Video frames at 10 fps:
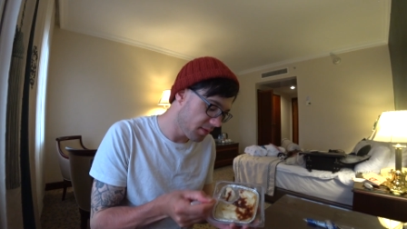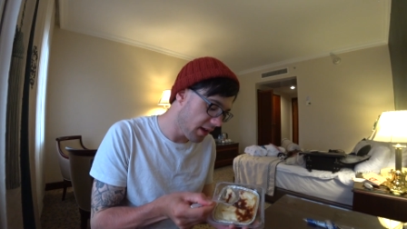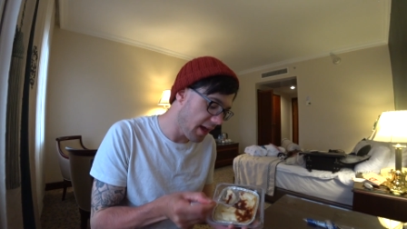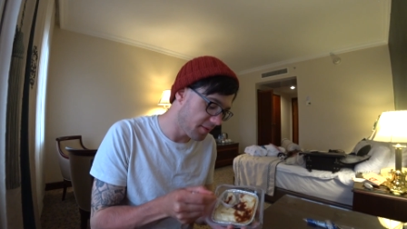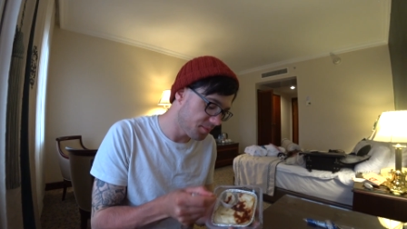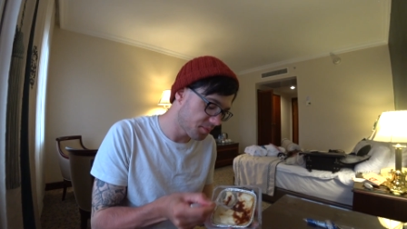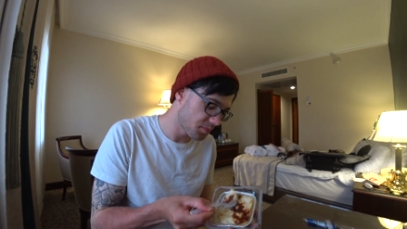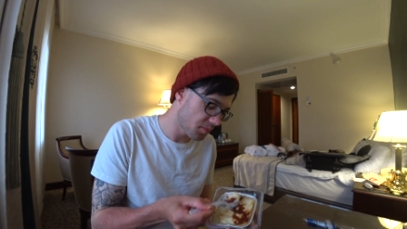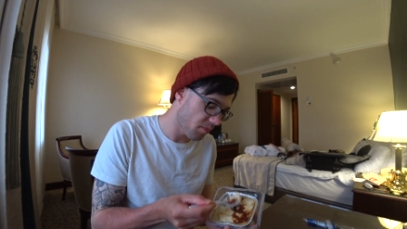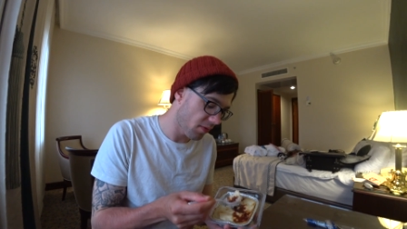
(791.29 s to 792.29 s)
Yeah.
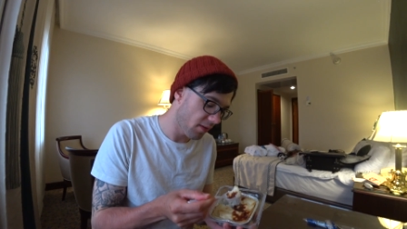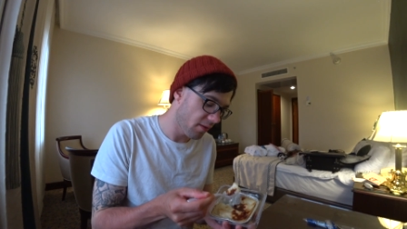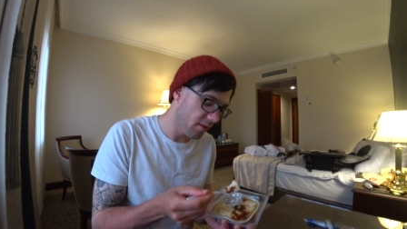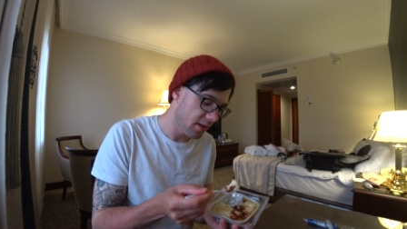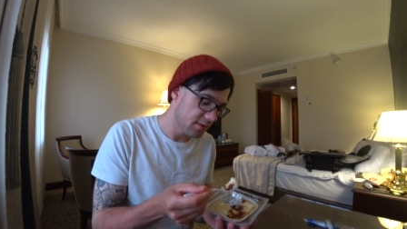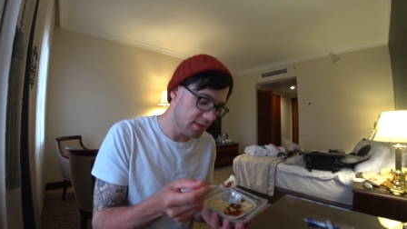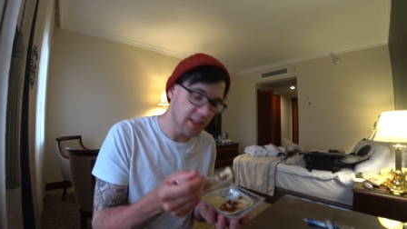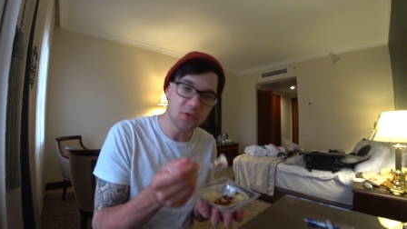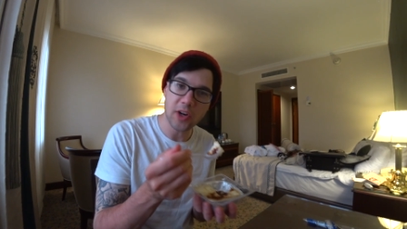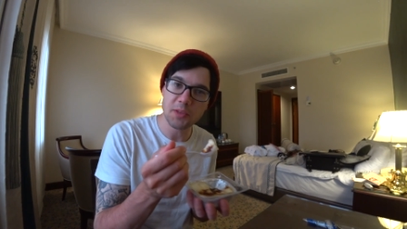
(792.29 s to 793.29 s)

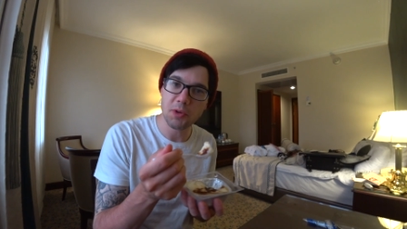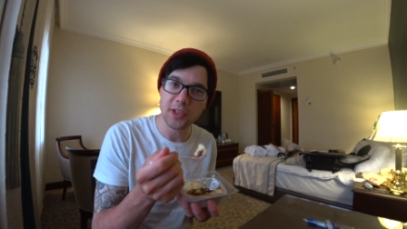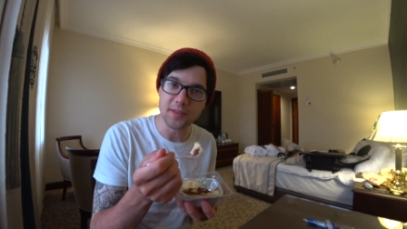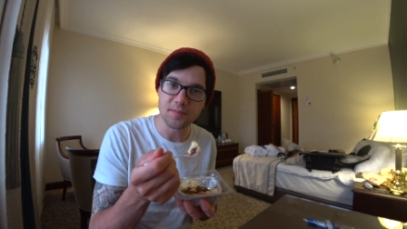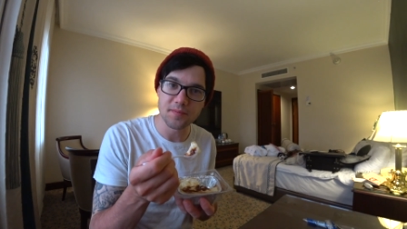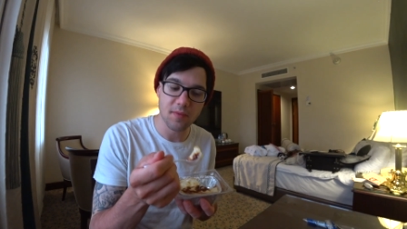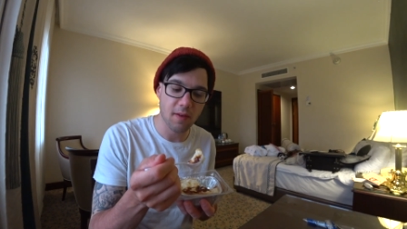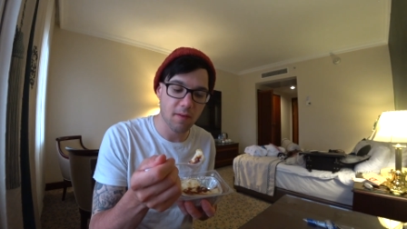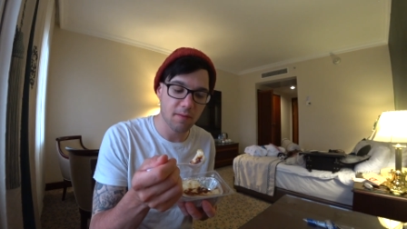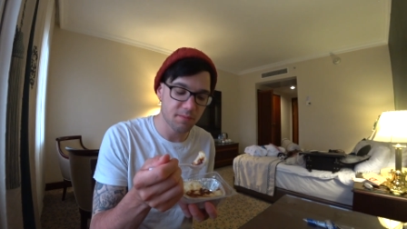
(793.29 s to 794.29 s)
It's rice pudding.
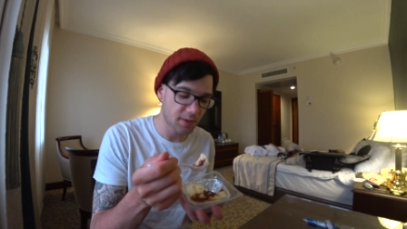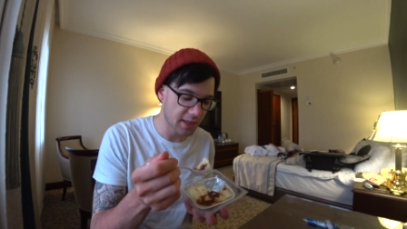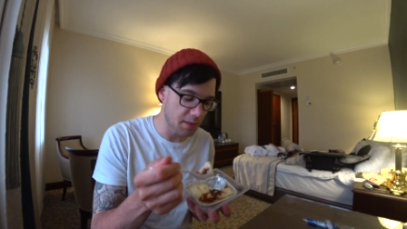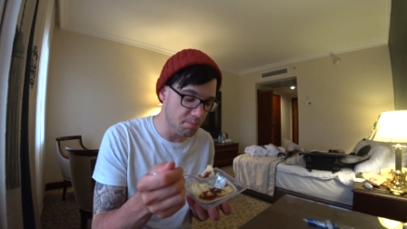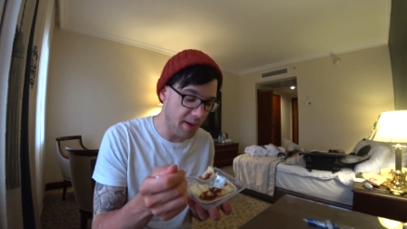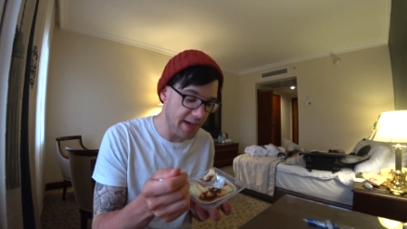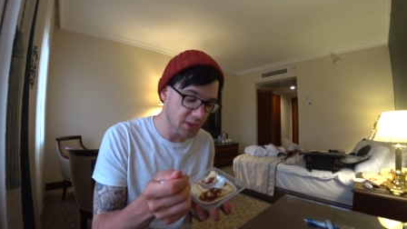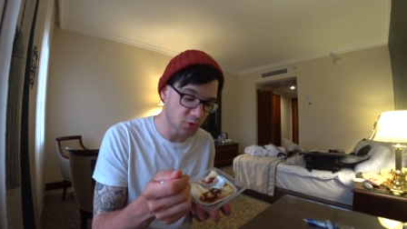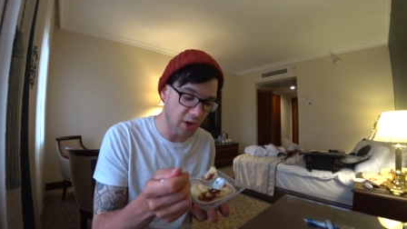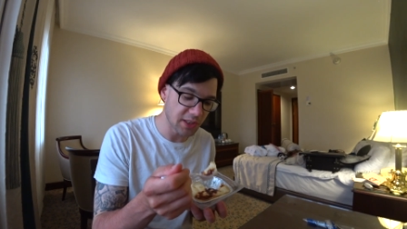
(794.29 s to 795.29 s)
Like a
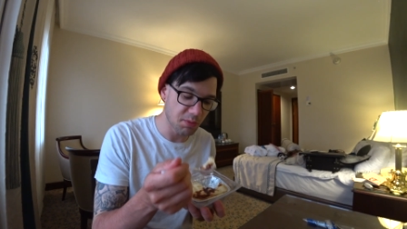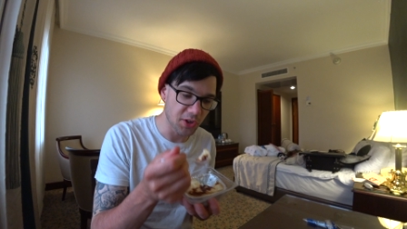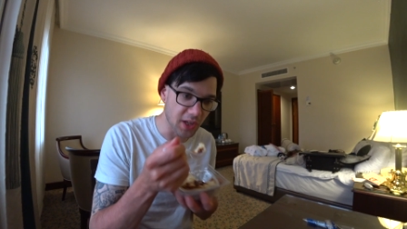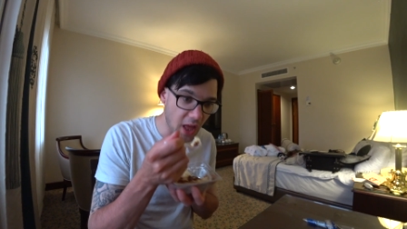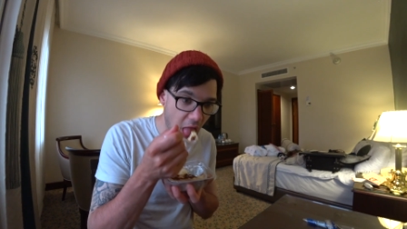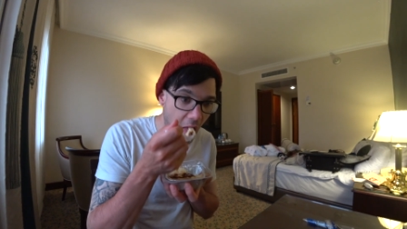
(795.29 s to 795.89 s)
baked rice pudding.